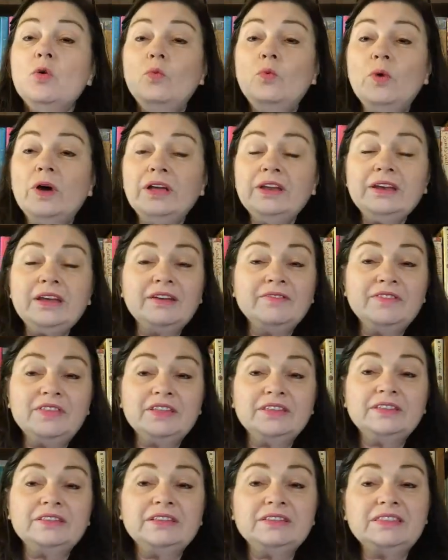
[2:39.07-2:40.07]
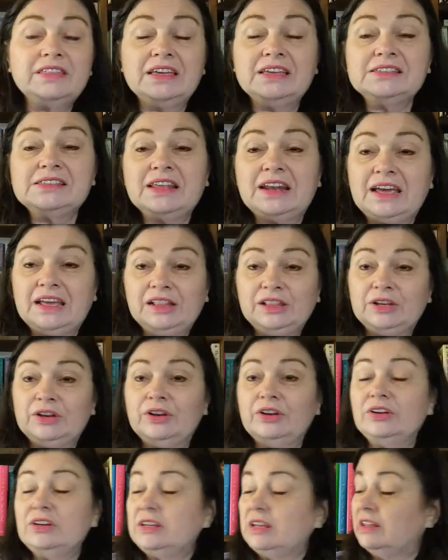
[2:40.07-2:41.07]
One of the things that I
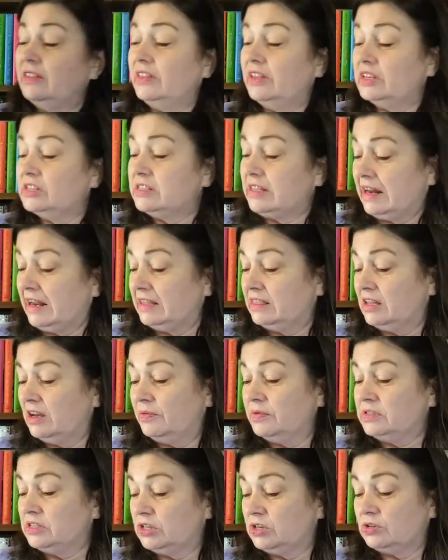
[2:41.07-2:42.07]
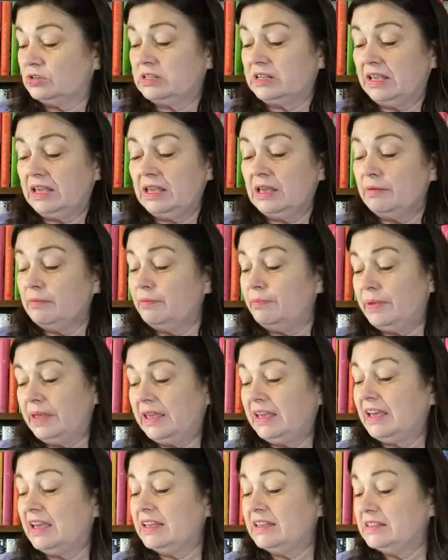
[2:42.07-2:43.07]
learned in this that I thought was interesting,
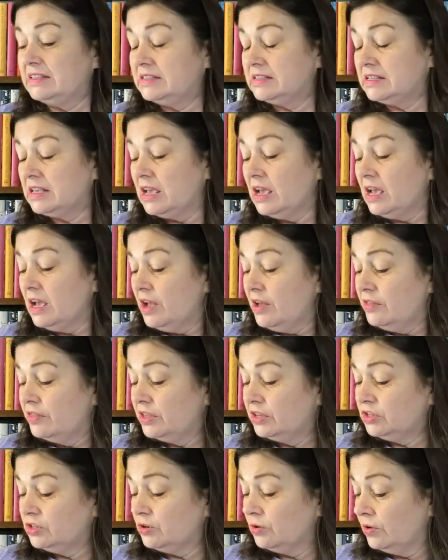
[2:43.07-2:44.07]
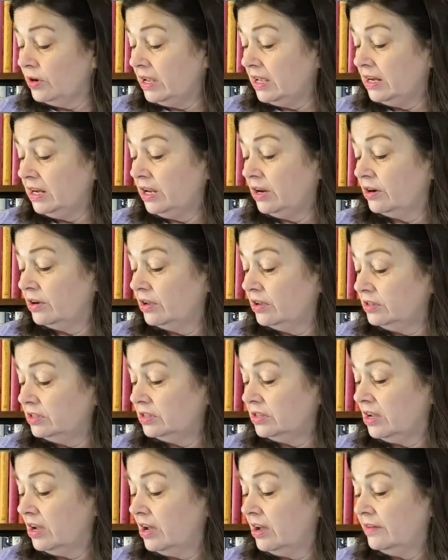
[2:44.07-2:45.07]
because the story in here,
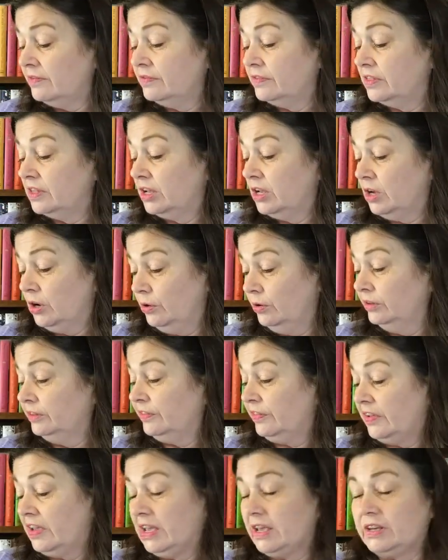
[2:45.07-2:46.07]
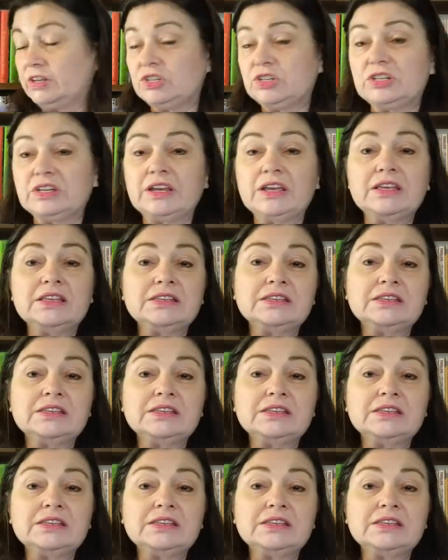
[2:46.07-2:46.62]
Gustav the Goldfish,